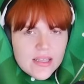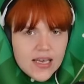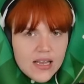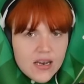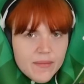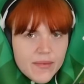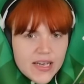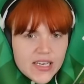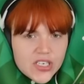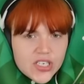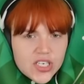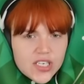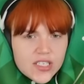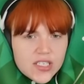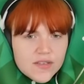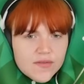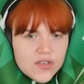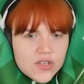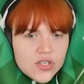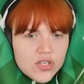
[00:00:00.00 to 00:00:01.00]

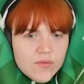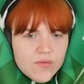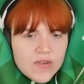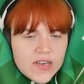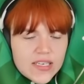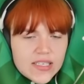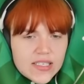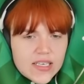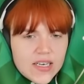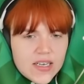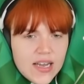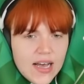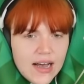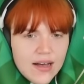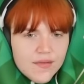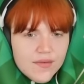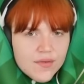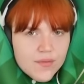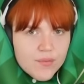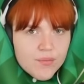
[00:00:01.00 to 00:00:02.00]
animations, for some reason,
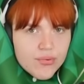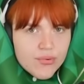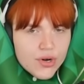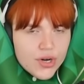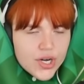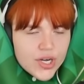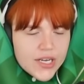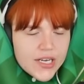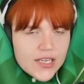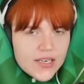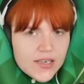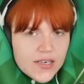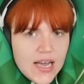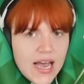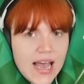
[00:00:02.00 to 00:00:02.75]
have broken.